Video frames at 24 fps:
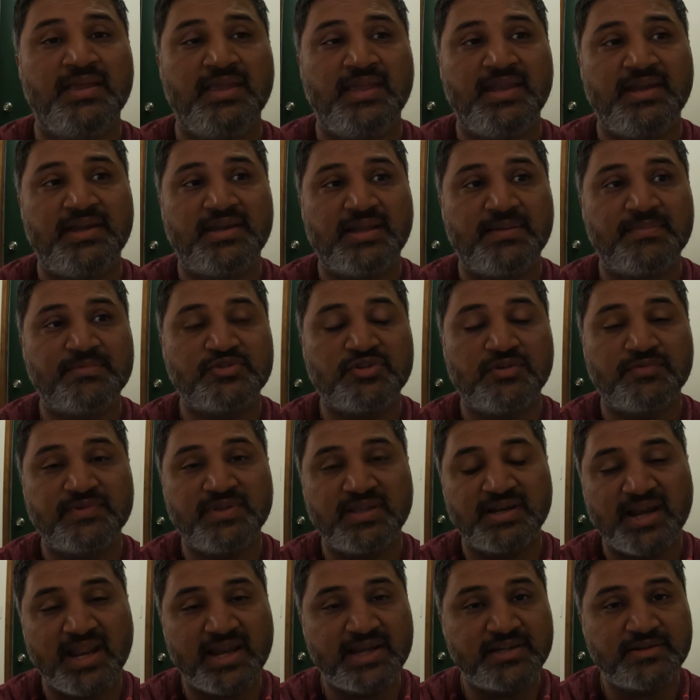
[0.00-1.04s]
in terms of
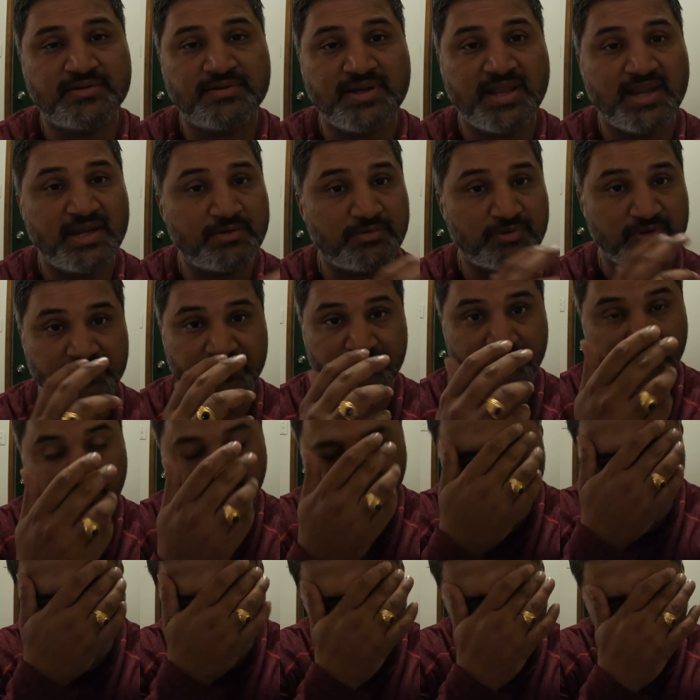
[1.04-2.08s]
the ride today, it was
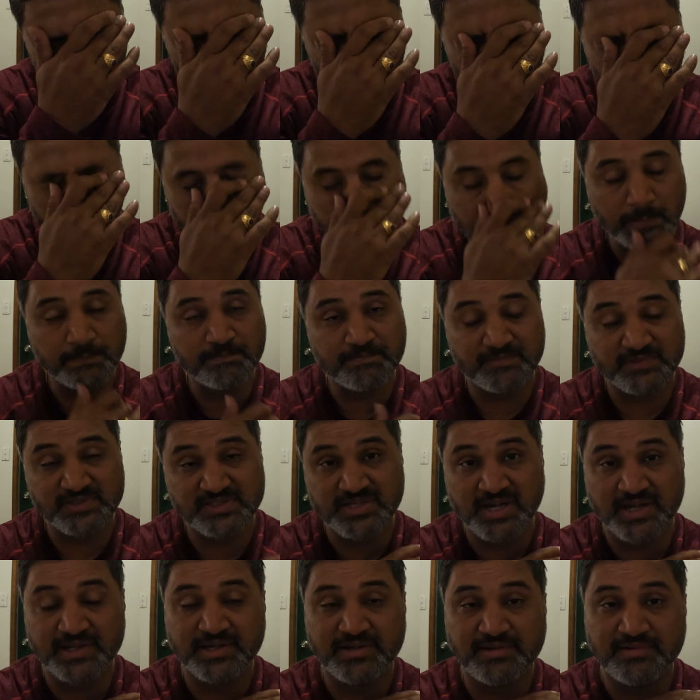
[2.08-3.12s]
fun. Um,
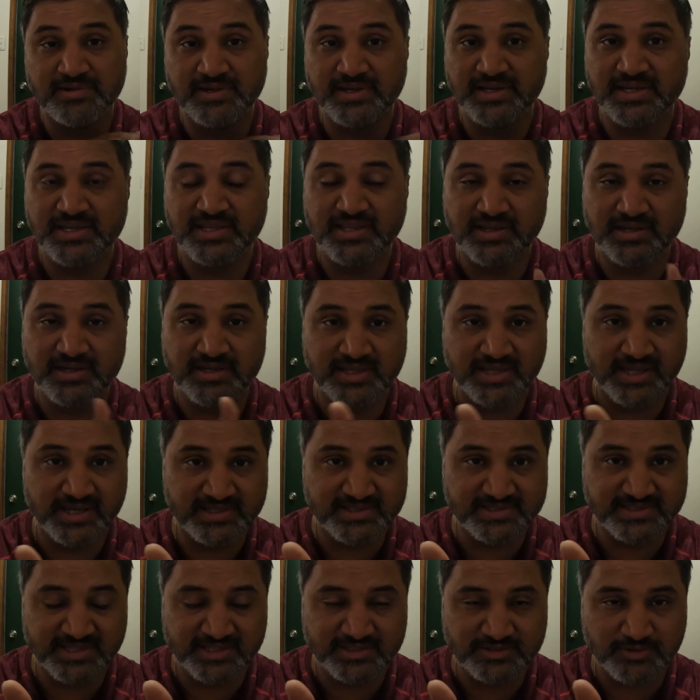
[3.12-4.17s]
started really early
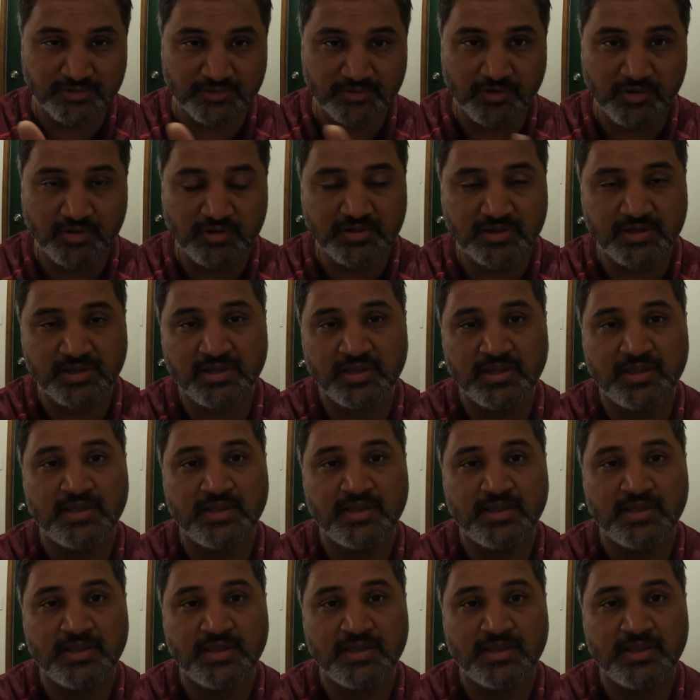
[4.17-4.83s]
at six o'clock.